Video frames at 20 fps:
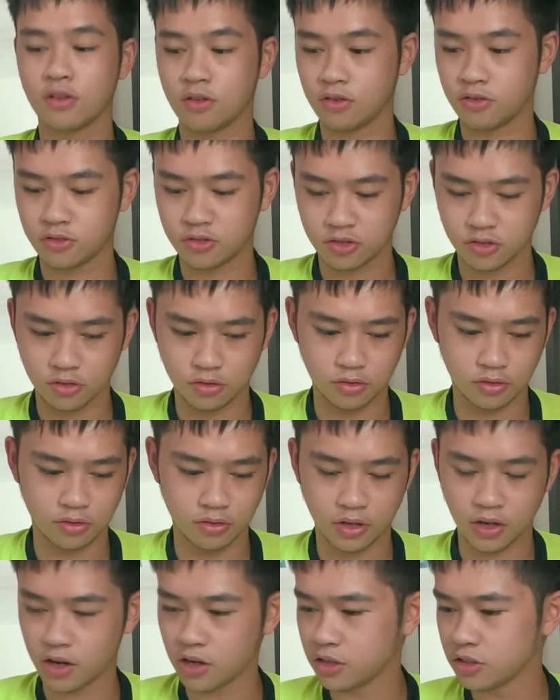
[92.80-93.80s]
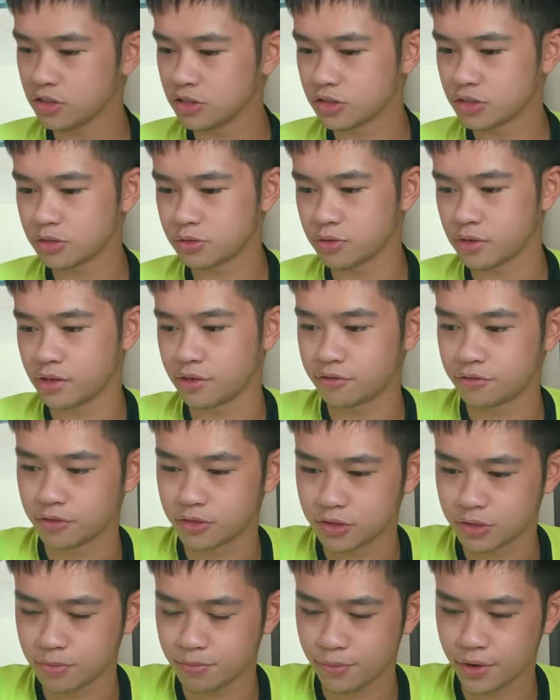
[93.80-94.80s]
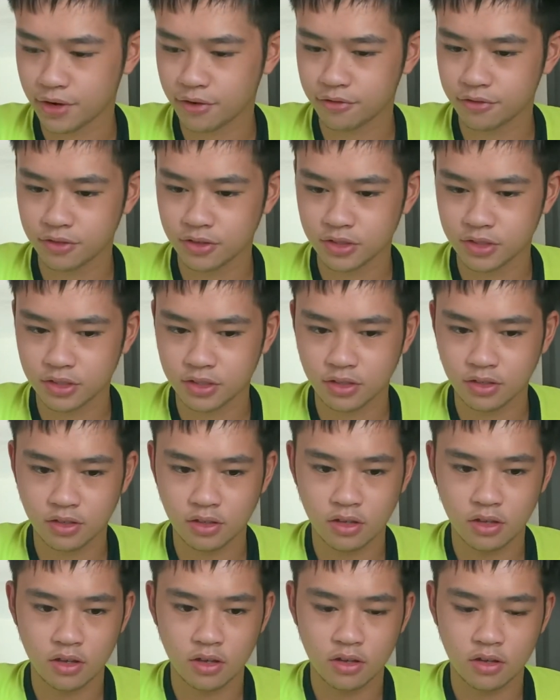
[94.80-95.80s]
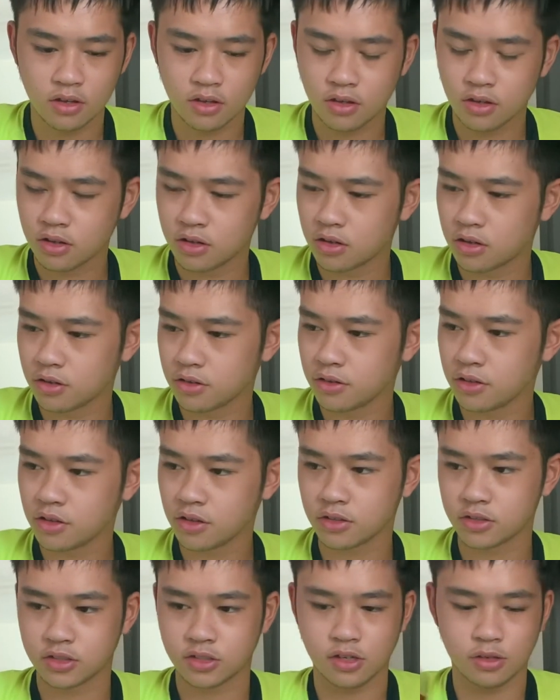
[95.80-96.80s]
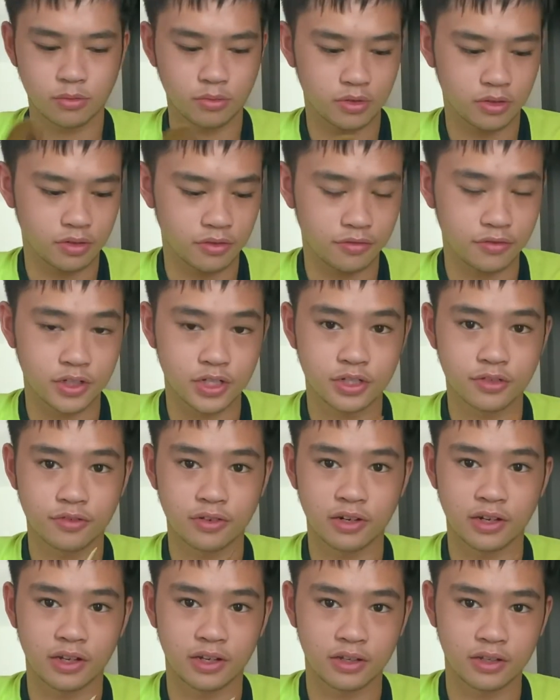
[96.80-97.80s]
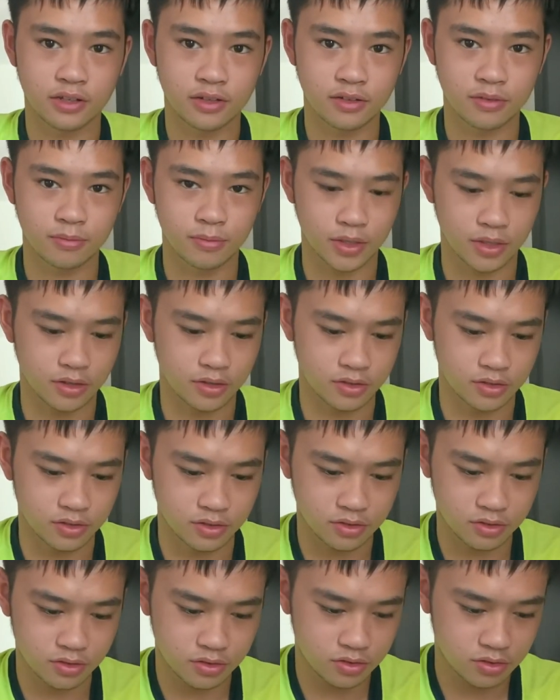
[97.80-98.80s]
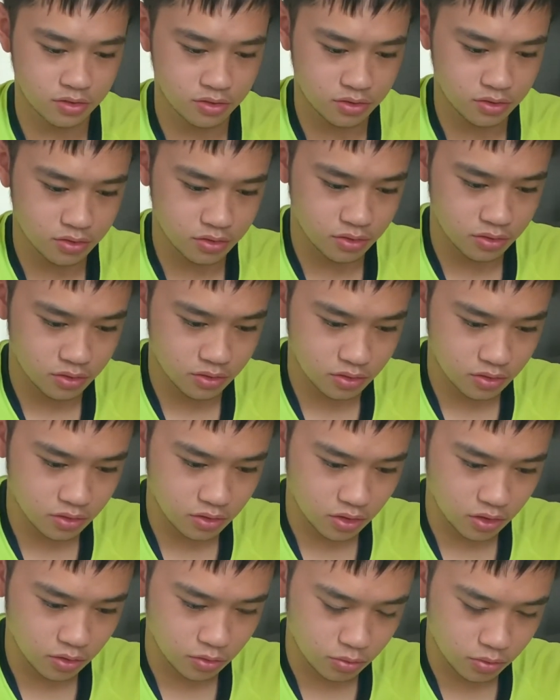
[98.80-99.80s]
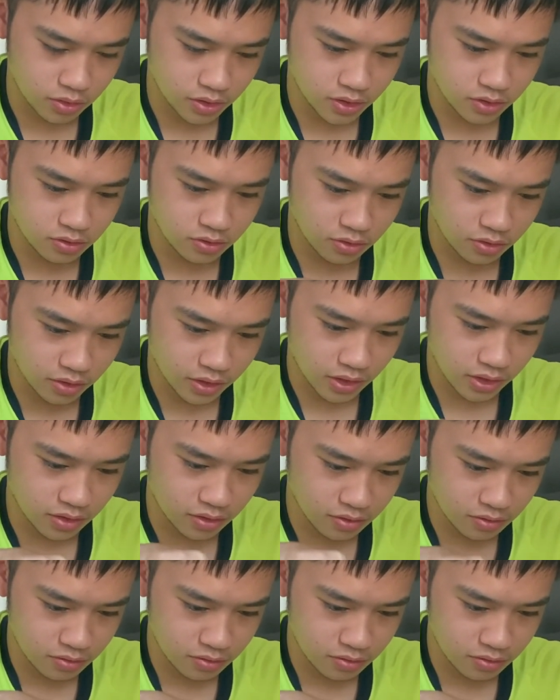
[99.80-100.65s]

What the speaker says: So guys, ready for some breakfast? I think I'll start with the fish fillet because I don't want it to get